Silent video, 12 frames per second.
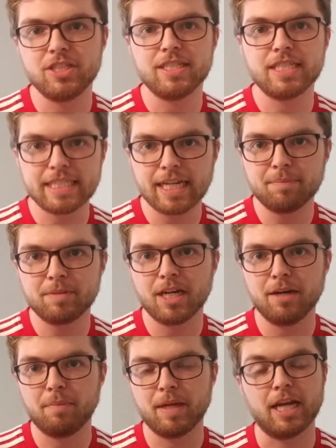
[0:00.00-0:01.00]
You stepped
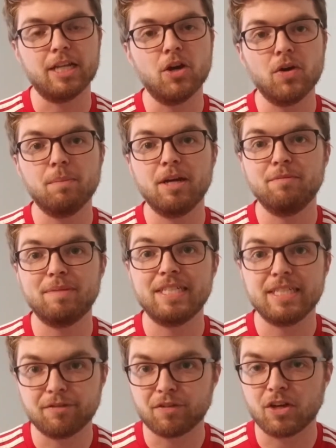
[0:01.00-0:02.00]
up, and I know it might have been
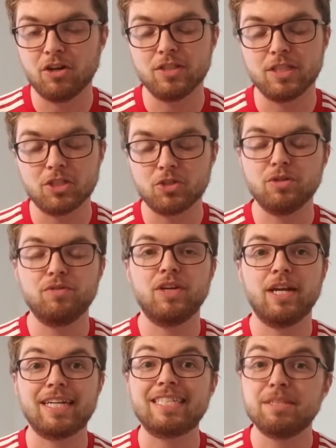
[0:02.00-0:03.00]
difficult, and truthfully,
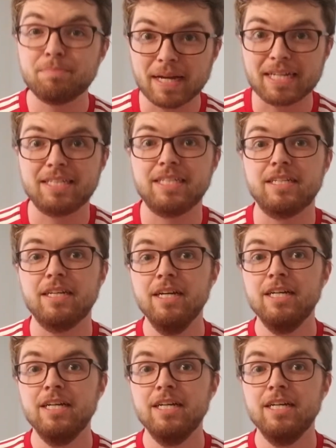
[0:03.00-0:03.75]
I expect it